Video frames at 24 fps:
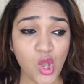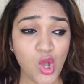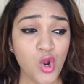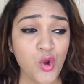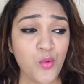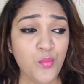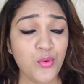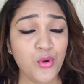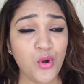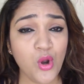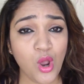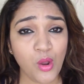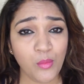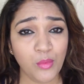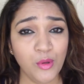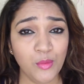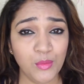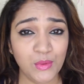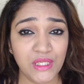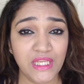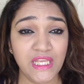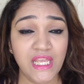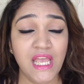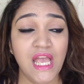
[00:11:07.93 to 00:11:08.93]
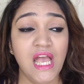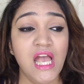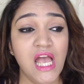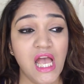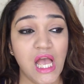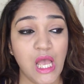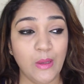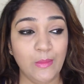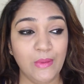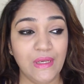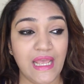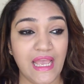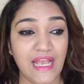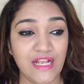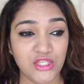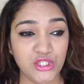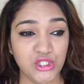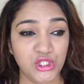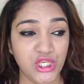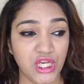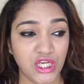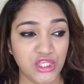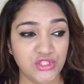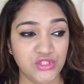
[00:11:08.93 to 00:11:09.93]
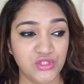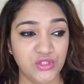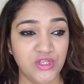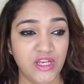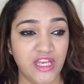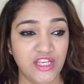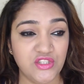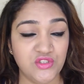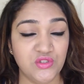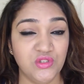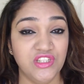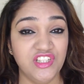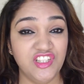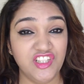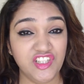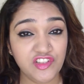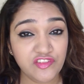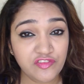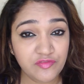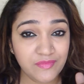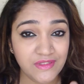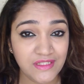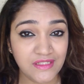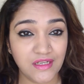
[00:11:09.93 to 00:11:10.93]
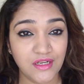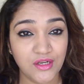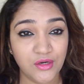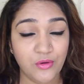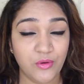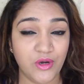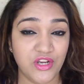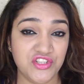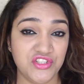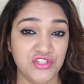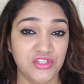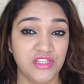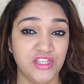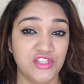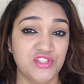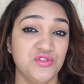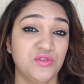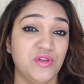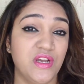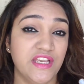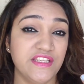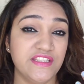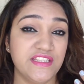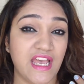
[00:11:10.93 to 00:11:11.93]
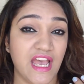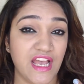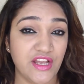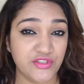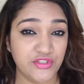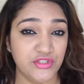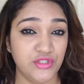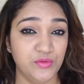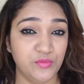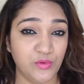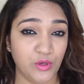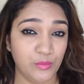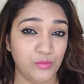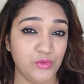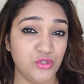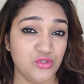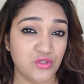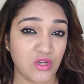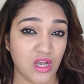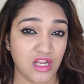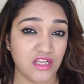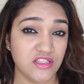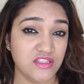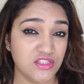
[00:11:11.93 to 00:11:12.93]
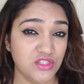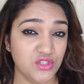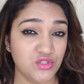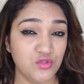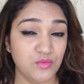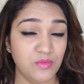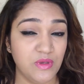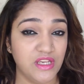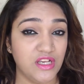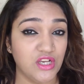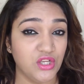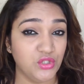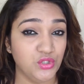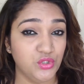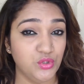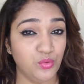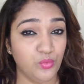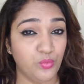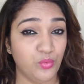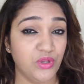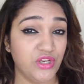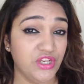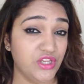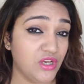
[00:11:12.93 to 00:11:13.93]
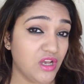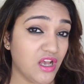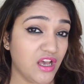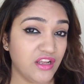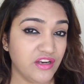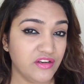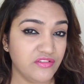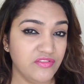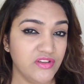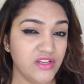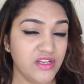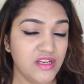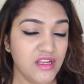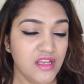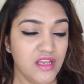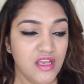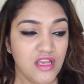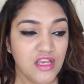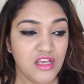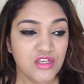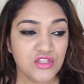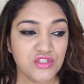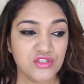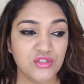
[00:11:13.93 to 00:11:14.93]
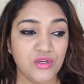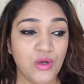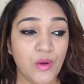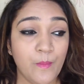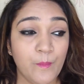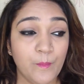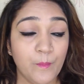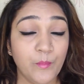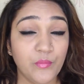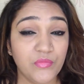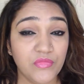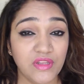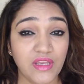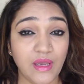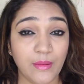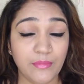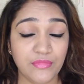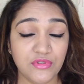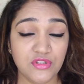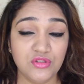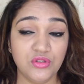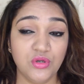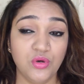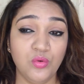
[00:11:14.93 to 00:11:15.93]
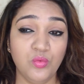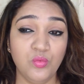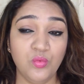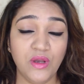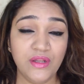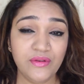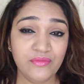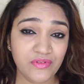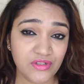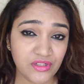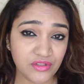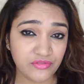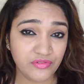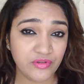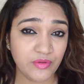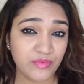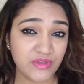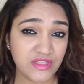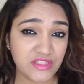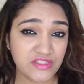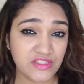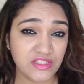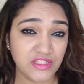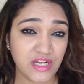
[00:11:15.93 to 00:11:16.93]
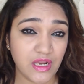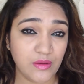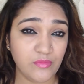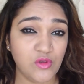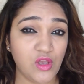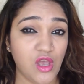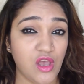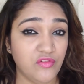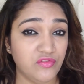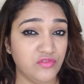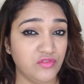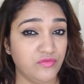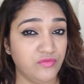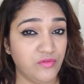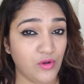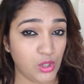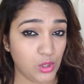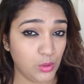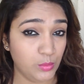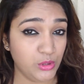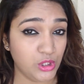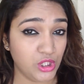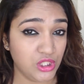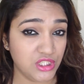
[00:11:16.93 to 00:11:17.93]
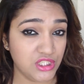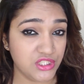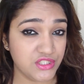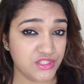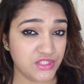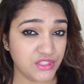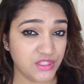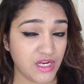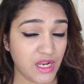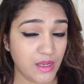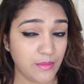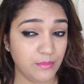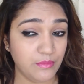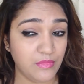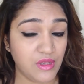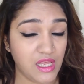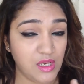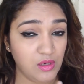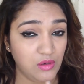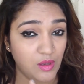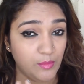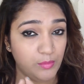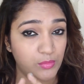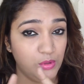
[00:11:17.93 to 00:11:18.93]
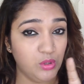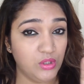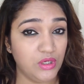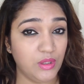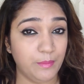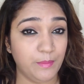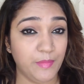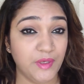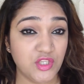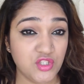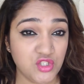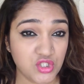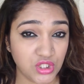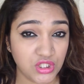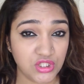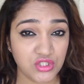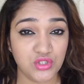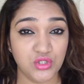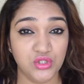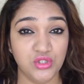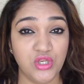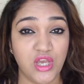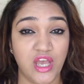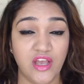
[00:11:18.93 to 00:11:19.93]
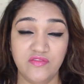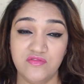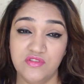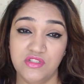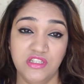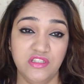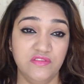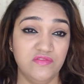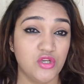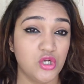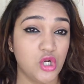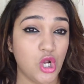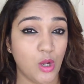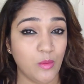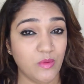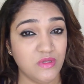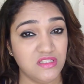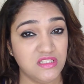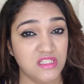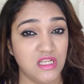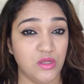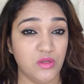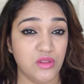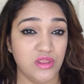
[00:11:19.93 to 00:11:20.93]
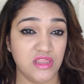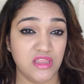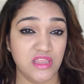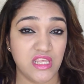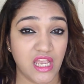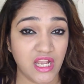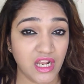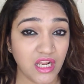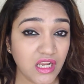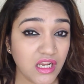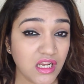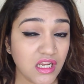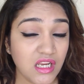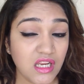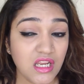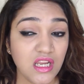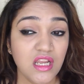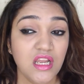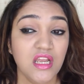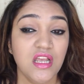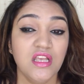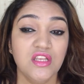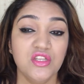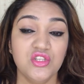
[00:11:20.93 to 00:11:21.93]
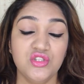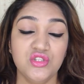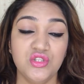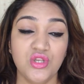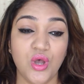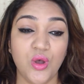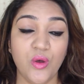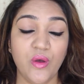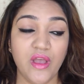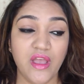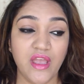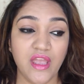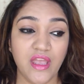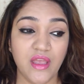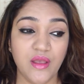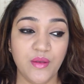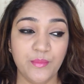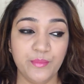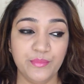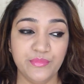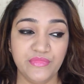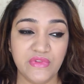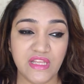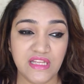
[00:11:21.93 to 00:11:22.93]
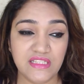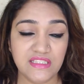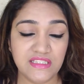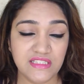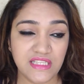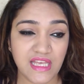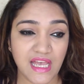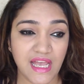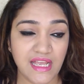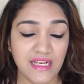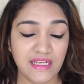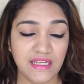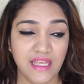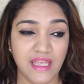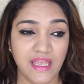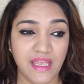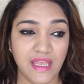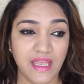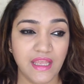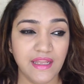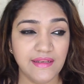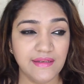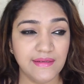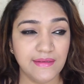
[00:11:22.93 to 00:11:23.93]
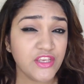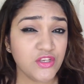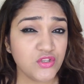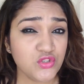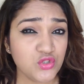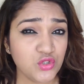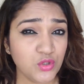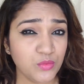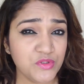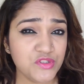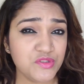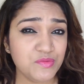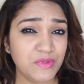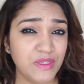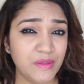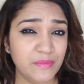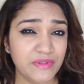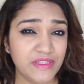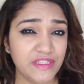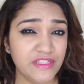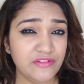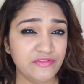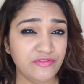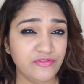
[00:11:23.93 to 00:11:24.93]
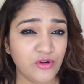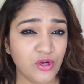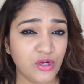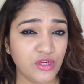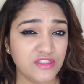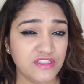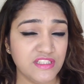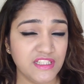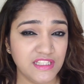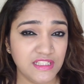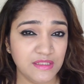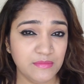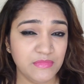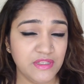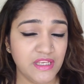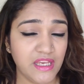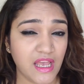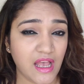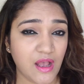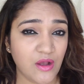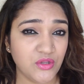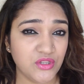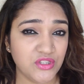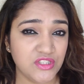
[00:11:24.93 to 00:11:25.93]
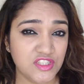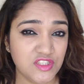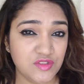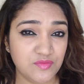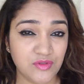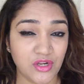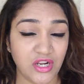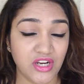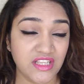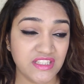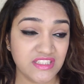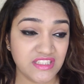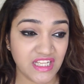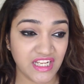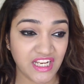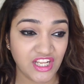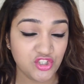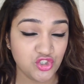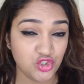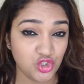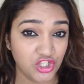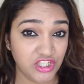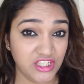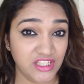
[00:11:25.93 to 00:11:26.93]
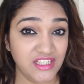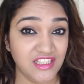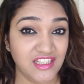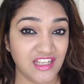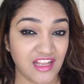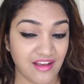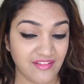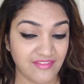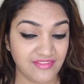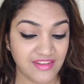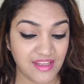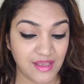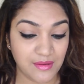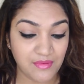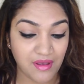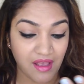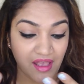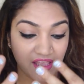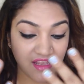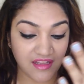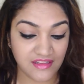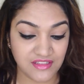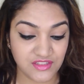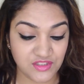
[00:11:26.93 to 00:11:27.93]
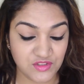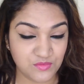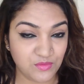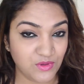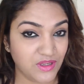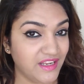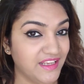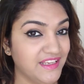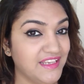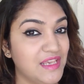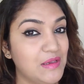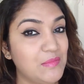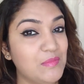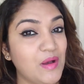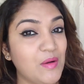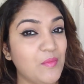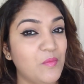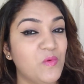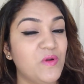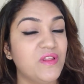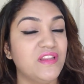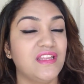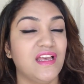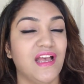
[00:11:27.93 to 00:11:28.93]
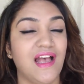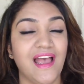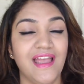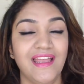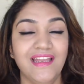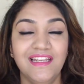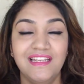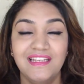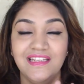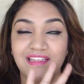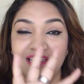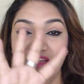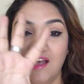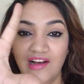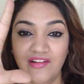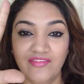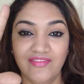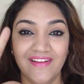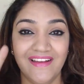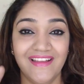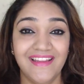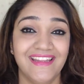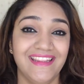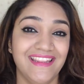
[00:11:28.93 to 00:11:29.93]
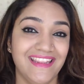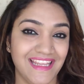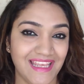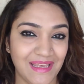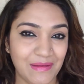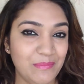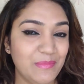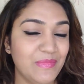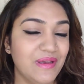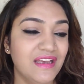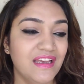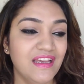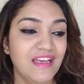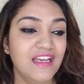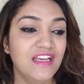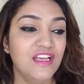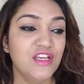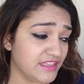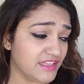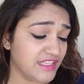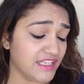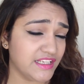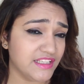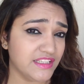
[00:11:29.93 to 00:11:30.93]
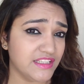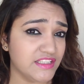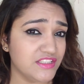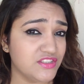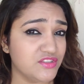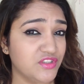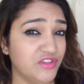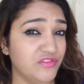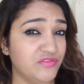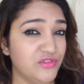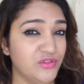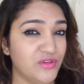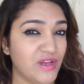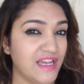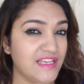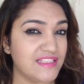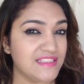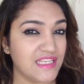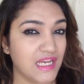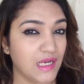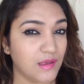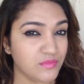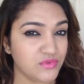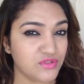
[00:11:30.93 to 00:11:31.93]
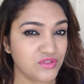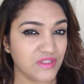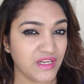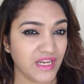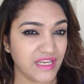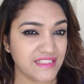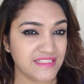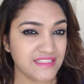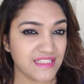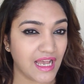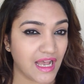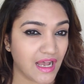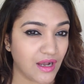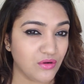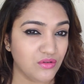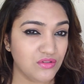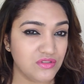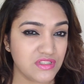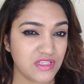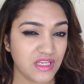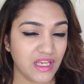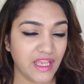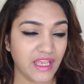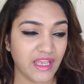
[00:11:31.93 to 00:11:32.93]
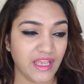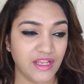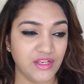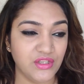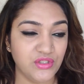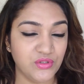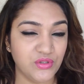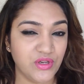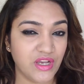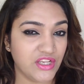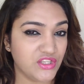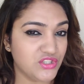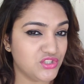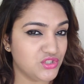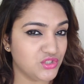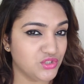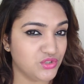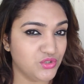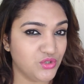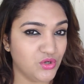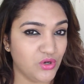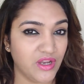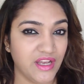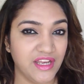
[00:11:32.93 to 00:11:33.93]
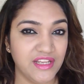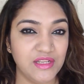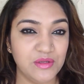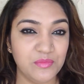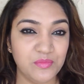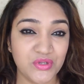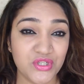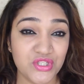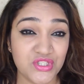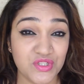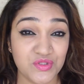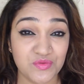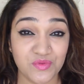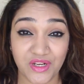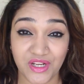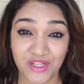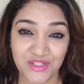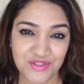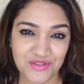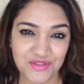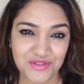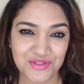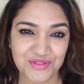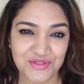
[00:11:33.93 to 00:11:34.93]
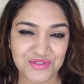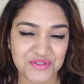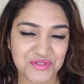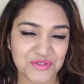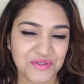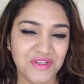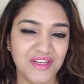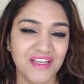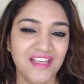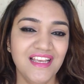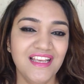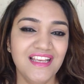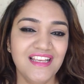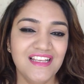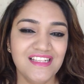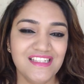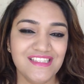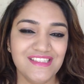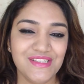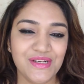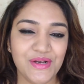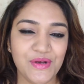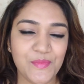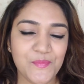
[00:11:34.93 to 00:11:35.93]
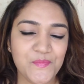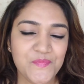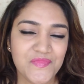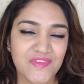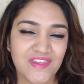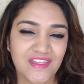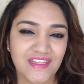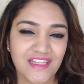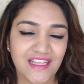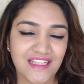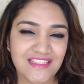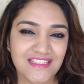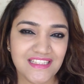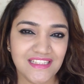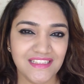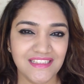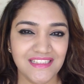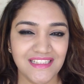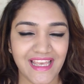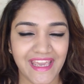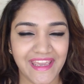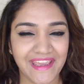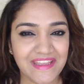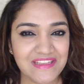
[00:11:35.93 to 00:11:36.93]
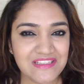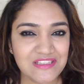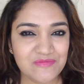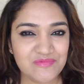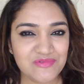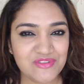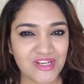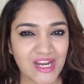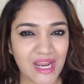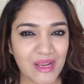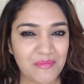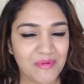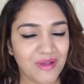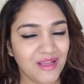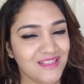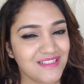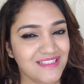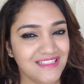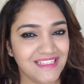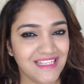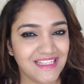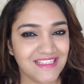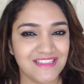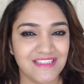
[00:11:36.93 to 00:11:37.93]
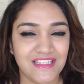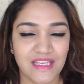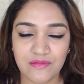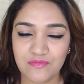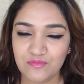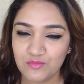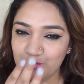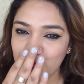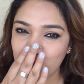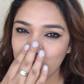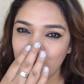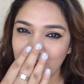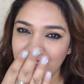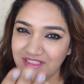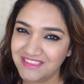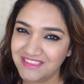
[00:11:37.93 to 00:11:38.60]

Or probably I will actually ask you guys to leave me a question that you guys actually want me to answer to make a new video out of it. So yep, so one winner from Instagram, you have to follow me on Instagram. I'll upload a picture, so you have to leave your comments down there. So that's that. And thank you so much, Maybelline, for sending me out these products, and I totally love them. This is what I came up with. I love them. I think that this review has helped you guys out, and you guys should go ahead and purchase what I told you to. So that's it. Like and subscribe. Until next time.